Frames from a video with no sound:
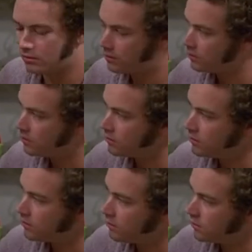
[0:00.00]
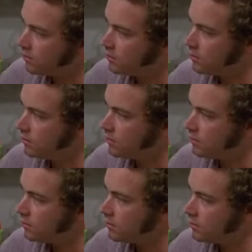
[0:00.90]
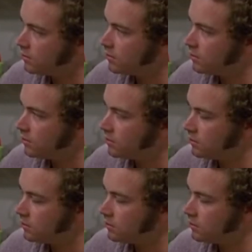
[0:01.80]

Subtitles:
(silent)